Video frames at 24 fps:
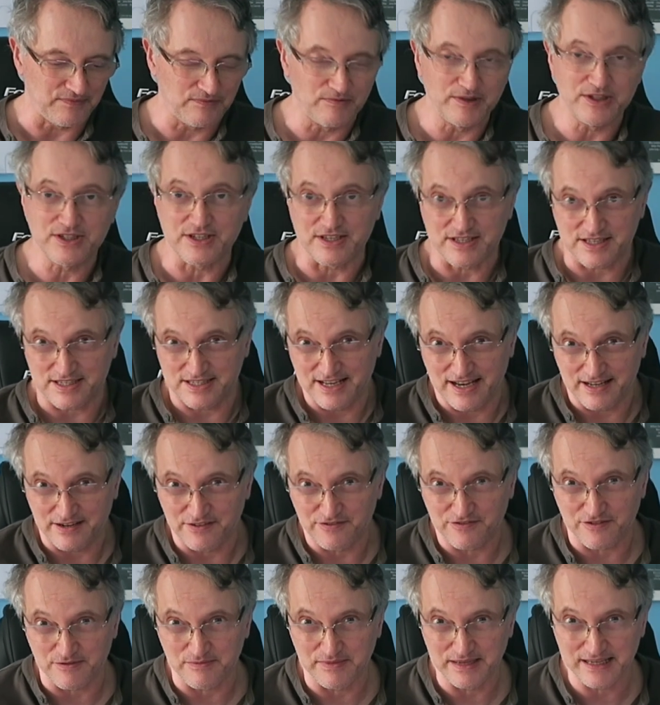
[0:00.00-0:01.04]
which it's
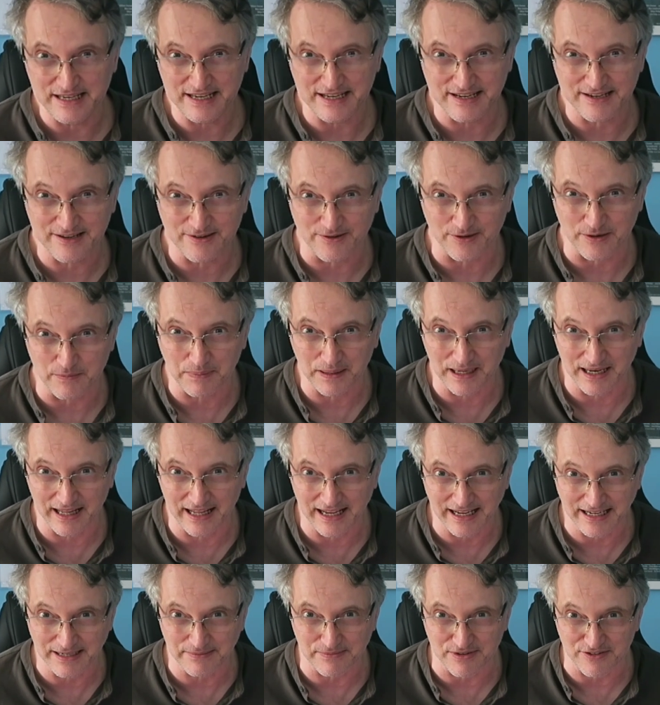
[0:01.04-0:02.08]
done for me on a
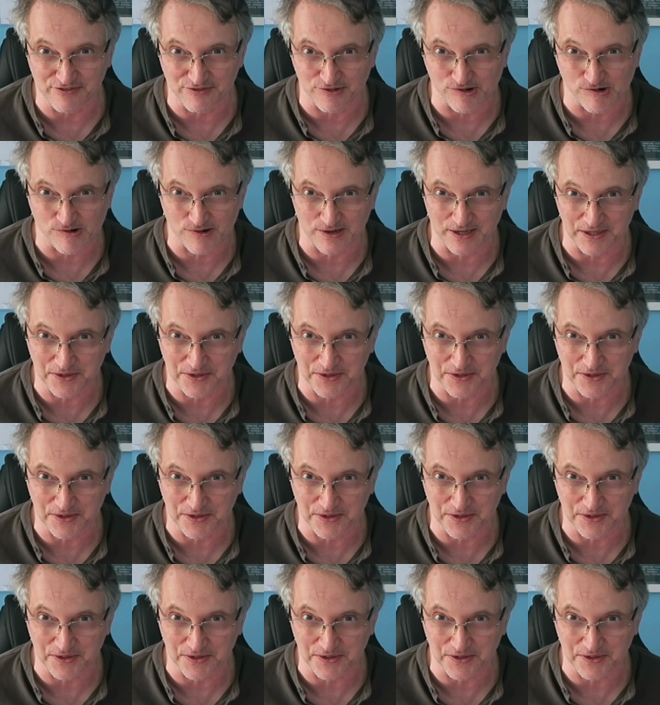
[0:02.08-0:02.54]
plane before